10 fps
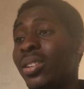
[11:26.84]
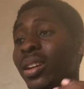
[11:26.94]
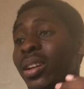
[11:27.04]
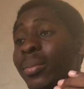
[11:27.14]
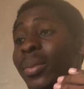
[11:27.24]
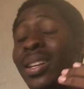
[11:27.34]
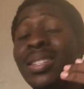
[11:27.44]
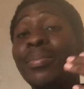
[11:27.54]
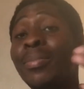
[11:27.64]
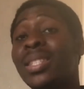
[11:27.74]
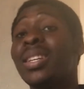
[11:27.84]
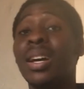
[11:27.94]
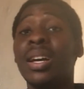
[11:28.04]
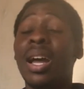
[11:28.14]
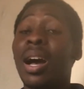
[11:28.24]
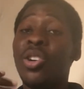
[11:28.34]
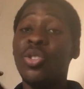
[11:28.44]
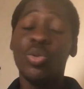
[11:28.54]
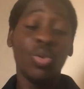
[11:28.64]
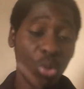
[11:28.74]
it doesn't matter how
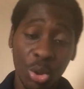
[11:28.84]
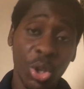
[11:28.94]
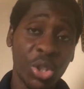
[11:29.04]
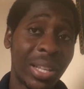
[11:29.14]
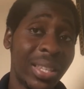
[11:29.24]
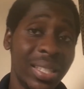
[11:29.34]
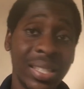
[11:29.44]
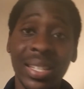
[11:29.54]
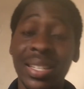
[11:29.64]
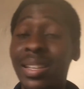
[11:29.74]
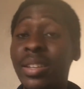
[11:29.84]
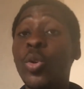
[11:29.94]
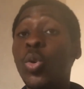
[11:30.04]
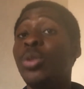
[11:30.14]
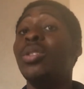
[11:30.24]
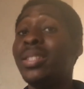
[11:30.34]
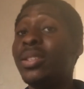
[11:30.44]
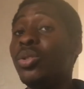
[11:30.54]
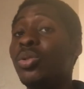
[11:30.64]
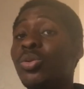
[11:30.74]
good your strategy is and who you listen
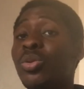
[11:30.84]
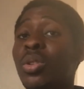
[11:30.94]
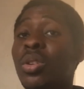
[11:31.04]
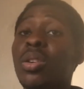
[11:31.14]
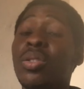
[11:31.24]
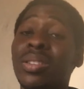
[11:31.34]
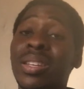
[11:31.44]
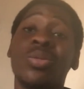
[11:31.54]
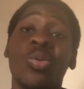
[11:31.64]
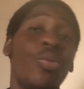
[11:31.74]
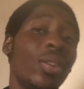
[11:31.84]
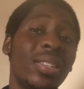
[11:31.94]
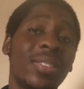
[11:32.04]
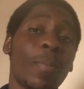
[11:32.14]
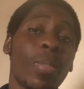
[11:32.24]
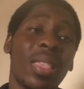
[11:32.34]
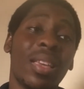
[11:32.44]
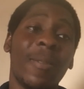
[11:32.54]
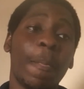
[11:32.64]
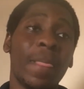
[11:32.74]
to. There's
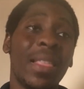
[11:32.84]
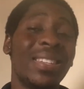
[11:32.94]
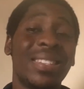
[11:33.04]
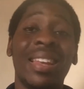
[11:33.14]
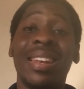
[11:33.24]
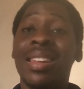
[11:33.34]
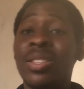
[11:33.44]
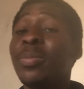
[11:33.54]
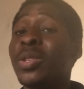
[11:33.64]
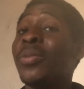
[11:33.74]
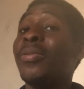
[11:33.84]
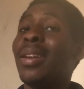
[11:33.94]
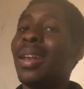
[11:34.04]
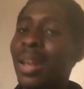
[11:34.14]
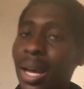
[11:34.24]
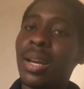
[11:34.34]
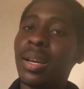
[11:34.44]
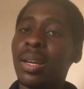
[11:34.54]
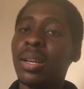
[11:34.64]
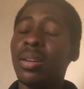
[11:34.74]
a little bit of luck
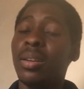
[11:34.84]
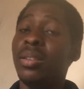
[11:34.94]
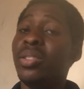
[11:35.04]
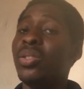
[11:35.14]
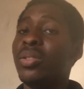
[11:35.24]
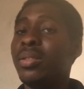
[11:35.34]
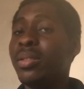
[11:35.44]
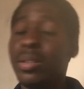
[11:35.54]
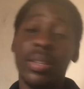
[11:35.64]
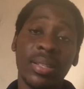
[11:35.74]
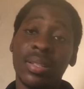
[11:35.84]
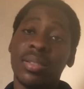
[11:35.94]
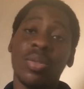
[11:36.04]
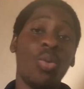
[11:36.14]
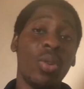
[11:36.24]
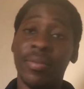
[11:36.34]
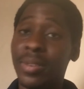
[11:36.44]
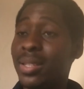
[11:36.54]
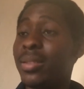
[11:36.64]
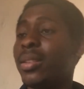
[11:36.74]
in this whole
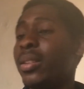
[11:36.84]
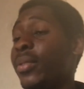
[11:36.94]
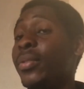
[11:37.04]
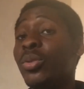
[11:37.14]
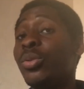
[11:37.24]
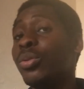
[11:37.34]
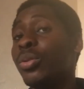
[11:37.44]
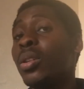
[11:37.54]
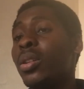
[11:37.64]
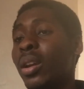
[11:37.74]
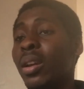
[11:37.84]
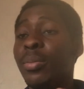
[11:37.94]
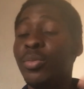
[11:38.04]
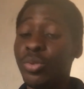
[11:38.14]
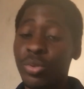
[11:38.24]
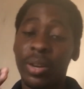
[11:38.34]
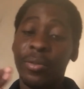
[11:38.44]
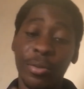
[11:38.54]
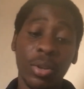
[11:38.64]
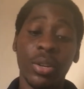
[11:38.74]
investing thing. Even though you can
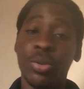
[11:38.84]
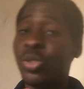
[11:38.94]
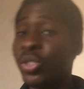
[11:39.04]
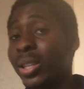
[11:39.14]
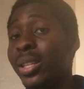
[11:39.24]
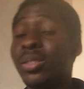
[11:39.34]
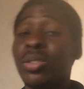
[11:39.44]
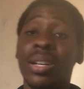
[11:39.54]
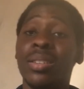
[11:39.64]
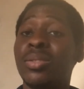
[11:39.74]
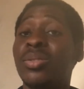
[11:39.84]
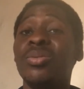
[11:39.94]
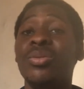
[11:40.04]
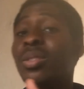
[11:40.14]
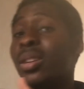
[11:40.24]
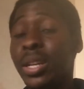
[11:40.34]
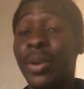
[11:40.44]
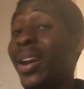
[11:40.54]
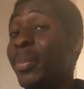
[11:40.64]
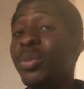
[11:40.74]
follow a good strategy, you can listen to the
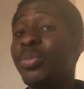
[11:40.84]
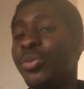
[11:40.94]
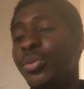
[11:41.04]
right people.